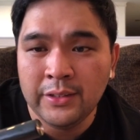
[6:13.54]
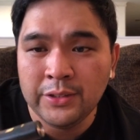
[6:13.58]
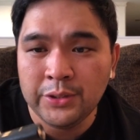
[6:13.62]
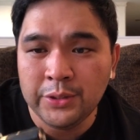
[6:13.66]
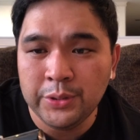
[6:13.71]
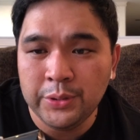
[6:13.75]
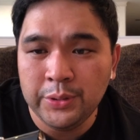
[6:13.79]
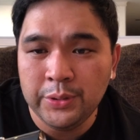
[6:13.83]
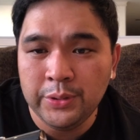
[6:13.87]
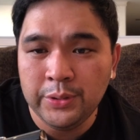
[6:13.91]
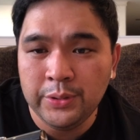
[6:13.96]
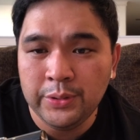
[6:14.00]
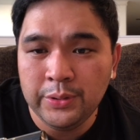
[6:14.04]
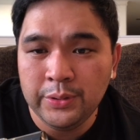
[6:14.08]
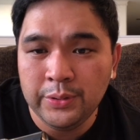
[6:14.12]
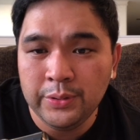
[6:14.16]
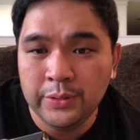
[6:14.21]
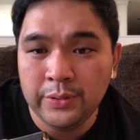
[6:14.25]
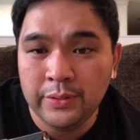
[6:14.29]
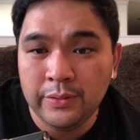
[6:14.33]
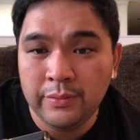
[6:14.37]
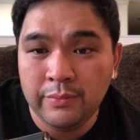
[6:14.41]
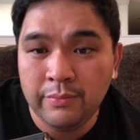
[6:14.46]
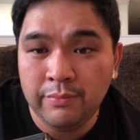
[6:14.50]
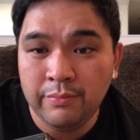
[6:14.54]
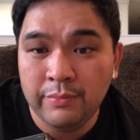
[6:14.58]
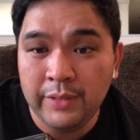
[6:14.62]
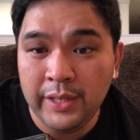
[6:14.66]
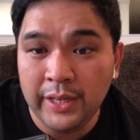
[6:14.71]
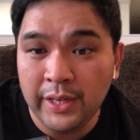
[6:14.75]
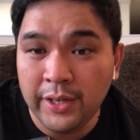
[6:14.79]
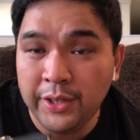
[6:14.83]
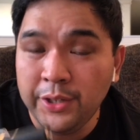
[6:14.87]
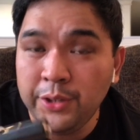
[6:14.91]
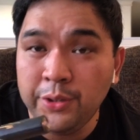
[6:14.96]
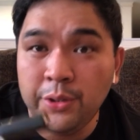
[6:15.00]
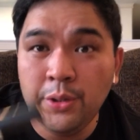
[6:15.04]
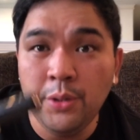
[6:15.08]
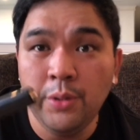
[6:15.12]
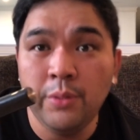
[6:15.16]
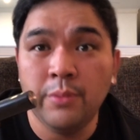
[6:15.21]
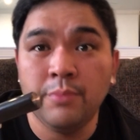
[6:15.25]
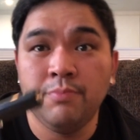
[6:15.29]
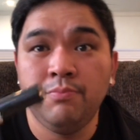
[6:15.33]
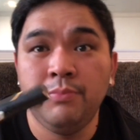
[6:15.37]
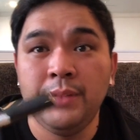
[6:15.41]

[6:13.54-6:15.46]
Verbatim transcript: So there you go.